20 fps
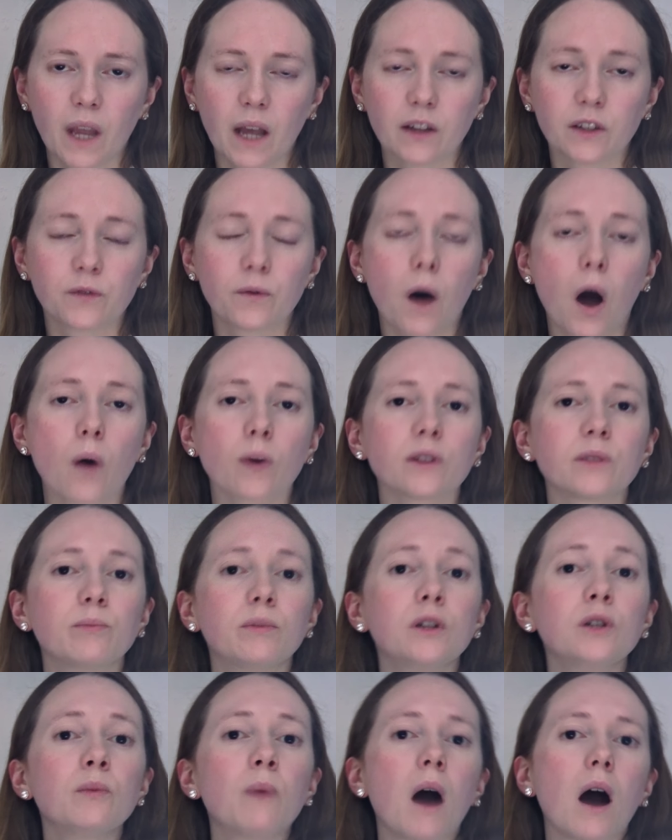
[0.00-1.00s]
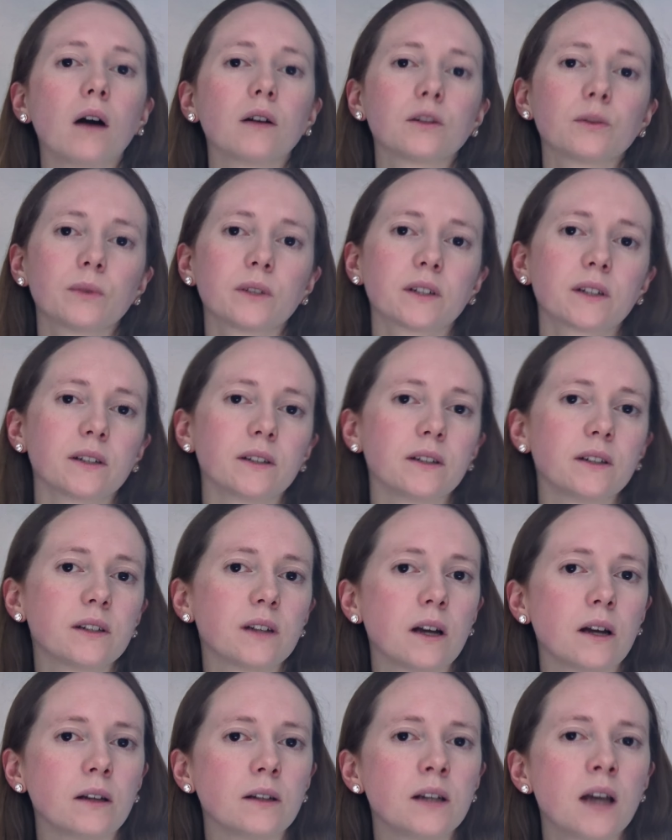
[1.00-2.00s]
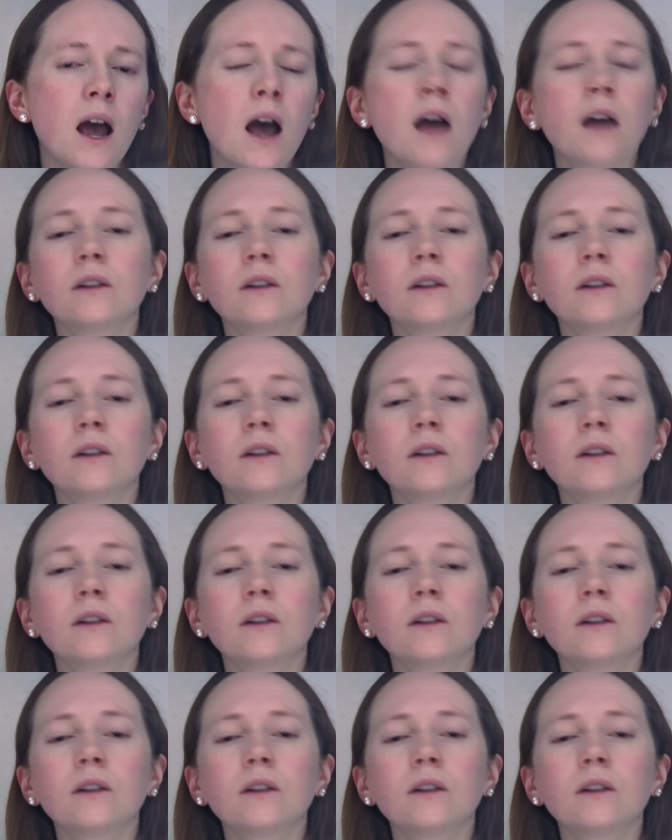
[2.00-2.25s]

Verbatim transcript: As far as Blumhardt was concerned,